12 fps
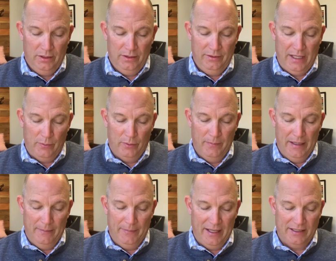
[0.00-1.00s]
they were
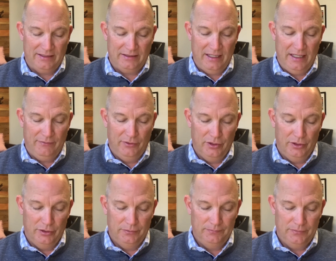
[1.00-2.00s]
met by a slave
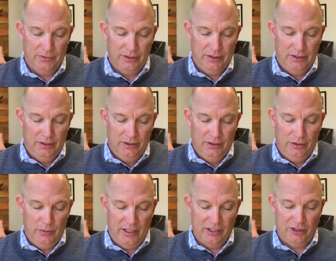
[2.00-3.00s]
girl
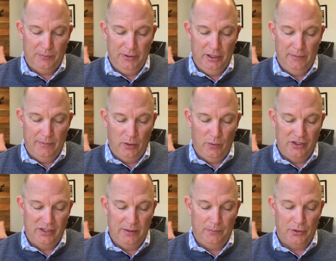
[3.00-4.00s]
who had a spirit by which
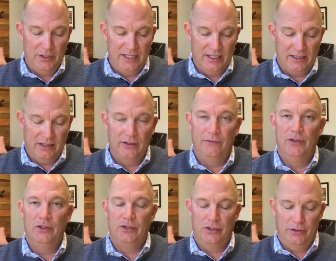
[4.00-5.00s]
she predicted the
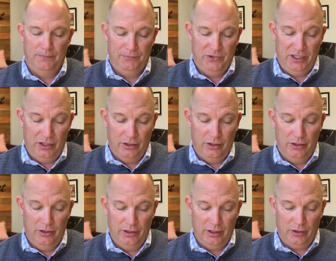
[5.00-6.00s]
future. She
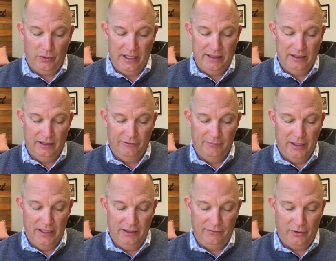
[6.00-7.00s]
earned a great deal of
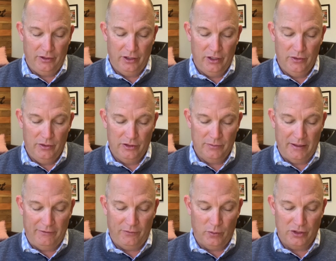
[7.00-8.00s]
money for her owners by
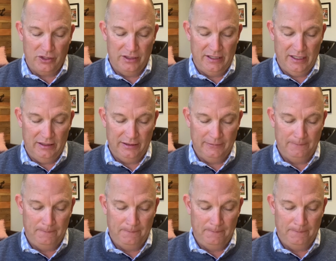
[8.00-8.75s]
fortune telling.